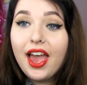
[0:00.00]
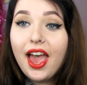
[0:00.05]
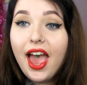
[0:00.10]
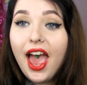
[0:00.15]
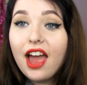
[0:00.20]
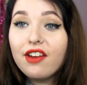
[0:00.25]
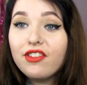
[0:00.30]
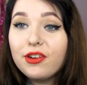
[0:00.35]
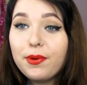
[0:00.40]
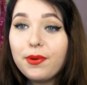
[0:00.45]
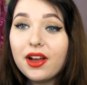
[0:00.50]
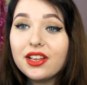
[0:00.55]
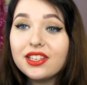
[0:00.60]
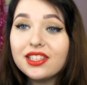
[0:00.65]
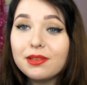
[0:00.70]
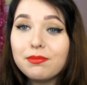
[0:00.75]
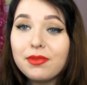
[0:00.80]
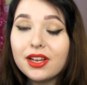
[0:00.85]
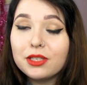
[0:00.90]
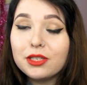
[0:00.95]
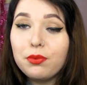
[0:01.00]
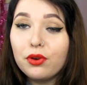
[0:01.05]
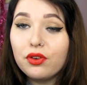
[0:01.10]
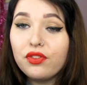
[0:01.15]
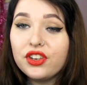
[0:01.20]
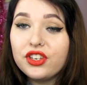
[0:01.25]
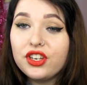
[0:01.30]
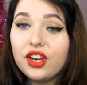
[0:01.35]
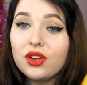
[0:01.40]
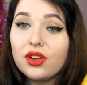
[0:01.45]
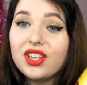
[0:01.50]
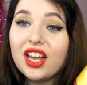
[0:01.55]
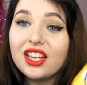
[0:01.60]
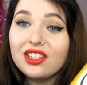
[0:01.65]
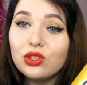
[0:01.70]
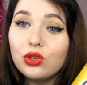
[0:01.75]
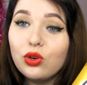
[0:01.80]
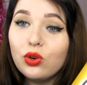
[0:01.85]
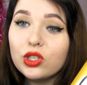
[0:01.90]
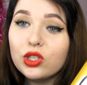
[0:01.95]
Every person that makes book videos has
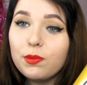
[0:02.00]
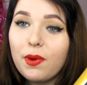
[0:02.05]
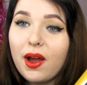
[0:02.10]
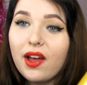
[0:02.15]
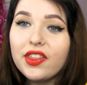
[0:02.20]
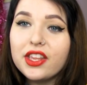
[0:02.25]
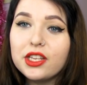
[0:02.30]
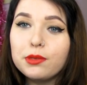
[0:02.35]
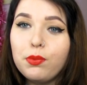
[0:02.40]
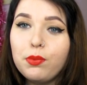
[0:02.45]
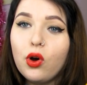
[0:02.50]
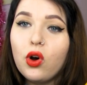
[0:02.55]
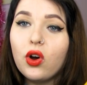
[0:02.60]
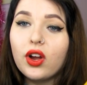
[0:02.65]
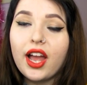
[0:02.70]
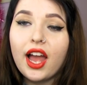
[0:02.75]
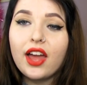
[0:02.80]
talked about this book